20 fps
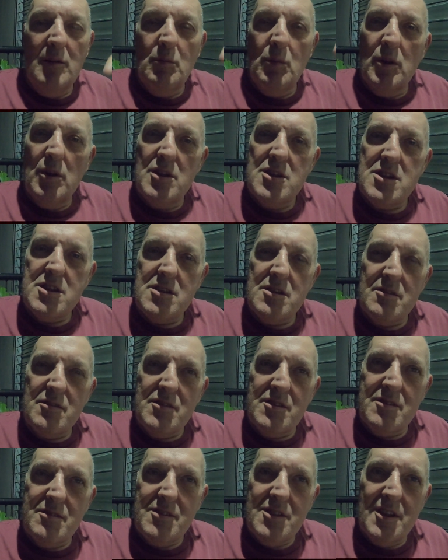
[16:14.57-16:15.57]
whereas
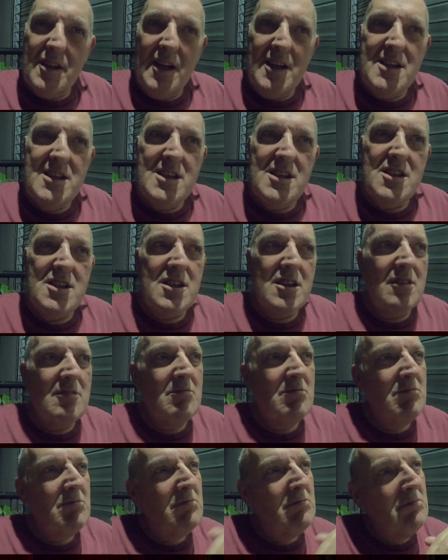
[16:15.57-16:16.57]
today's
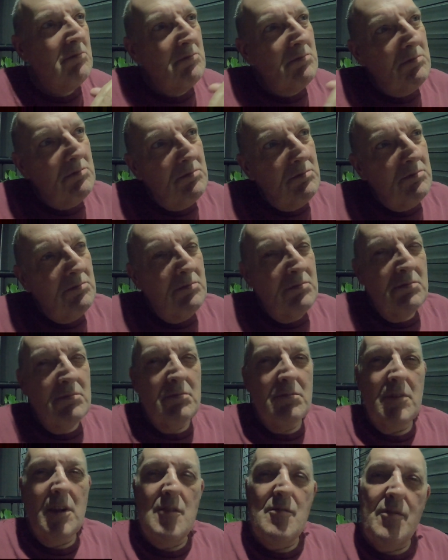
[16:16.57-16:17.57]

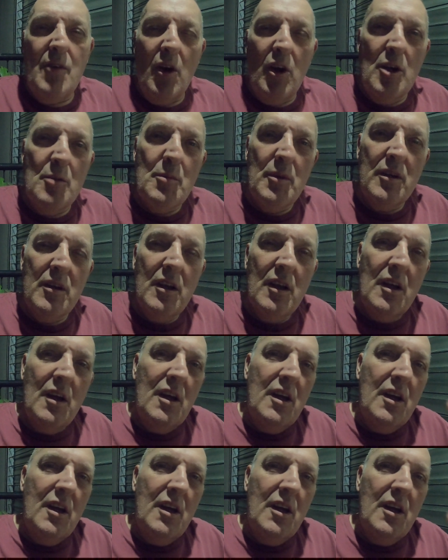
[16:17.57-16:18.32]
environment,